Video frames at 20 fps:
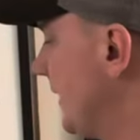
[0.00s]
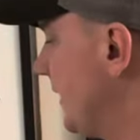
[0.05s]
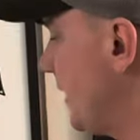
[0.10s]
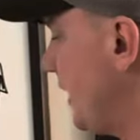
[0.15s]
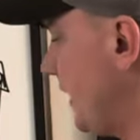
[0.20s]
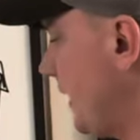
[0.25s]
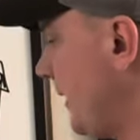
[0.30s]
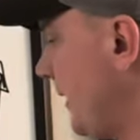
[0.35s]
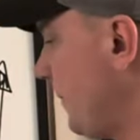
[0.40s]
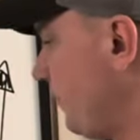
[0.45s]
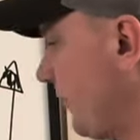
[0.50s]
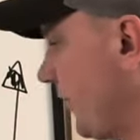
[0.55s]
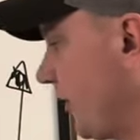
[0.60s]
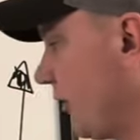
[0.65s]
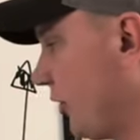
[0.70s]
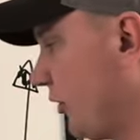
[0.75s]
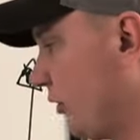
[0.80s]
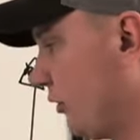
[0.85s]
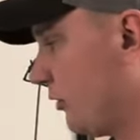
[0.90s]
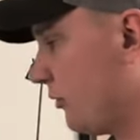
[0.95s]
Um,
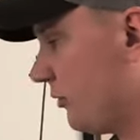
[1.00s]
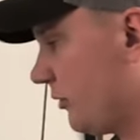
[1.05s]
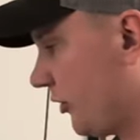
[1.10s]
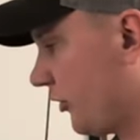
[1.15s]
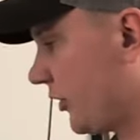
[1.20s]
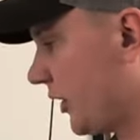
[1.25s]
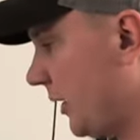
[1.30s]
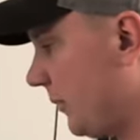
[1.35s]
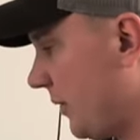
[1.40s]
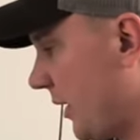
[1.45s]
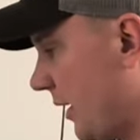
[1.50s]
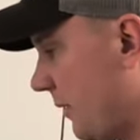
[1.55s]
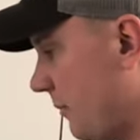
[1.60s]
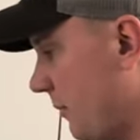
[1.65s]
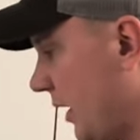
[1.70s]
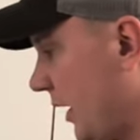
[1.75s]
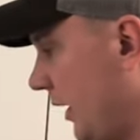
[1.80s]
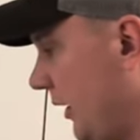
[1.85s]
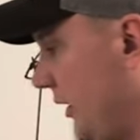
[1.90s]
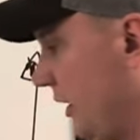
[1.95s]
so just keep that in
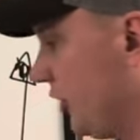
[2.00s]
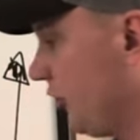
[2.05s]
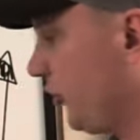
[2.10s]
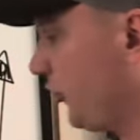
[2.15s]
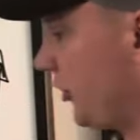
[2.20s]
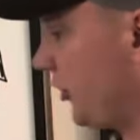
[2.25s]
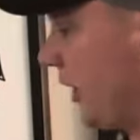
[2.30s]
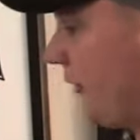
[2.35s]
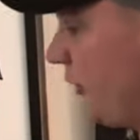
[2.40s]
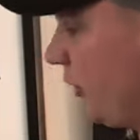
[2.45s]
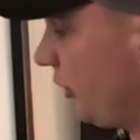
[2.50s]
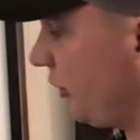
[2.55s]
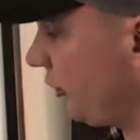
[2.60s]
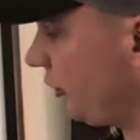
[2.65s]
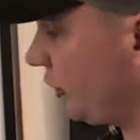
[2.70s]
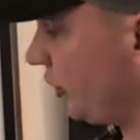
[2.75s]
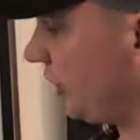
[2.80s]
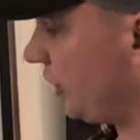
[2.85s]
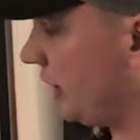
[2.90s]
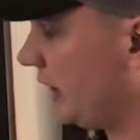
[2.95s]
mind. Shovels,
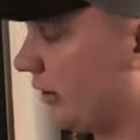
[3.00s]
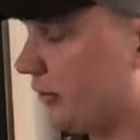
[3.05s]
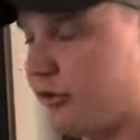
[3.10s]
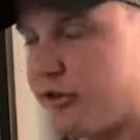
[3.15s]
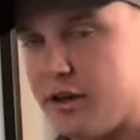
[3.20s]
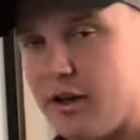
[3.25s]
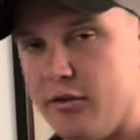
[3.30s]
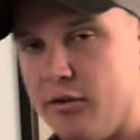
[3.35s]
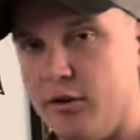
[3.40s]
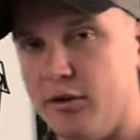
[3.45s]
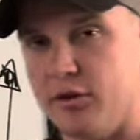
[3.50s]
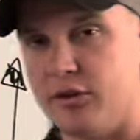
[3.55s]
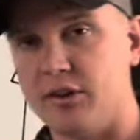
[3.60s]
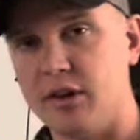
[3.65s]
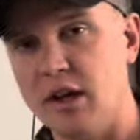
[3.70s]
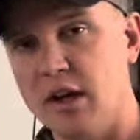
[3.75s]
you need to have shovels